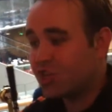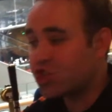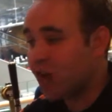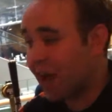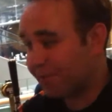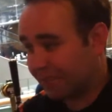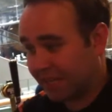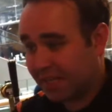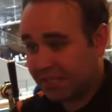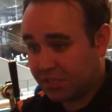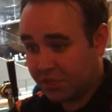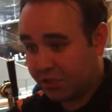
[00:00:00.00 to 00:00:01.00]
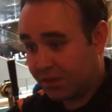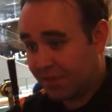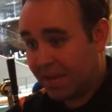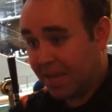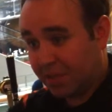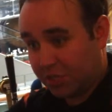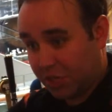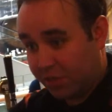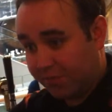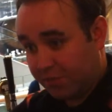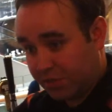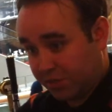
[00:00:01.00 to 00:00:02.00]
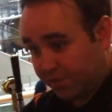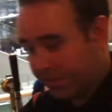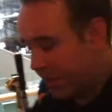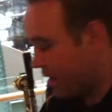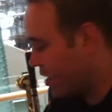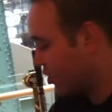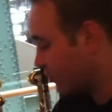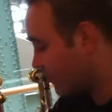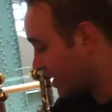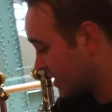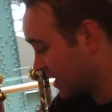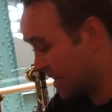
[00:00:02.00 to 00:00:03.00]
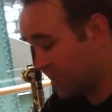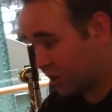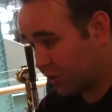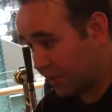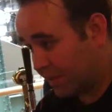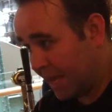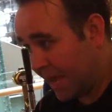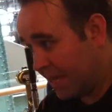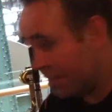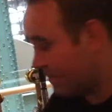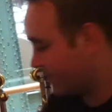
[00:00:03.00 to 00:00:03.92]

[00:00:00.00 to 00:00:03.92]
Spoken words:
Draft Guinness is a creamy head on the top of it. The reason it has a creamy head,